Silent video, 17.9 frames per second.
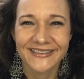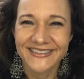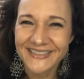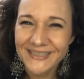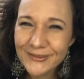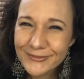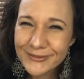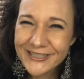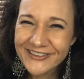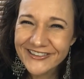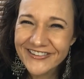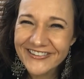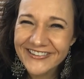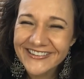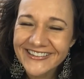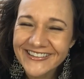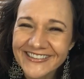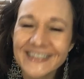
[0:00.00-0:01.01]
little bit
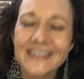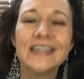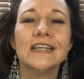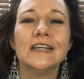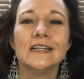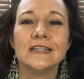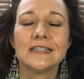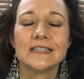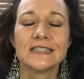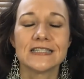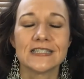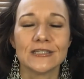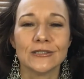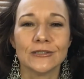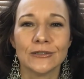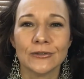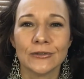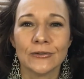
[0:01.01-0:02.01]
longer.
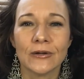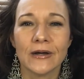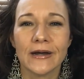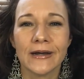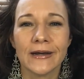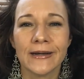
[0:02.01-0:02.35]
So